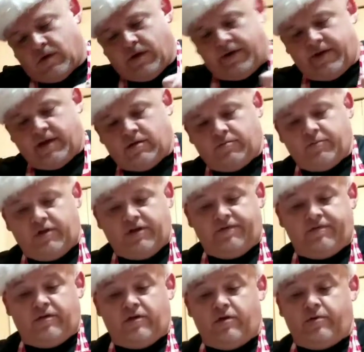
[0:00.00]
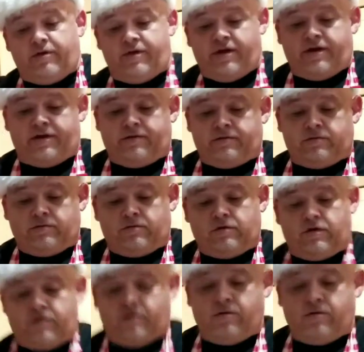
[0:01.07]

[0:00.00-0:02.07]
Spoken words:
And I don't believe in doing that, so.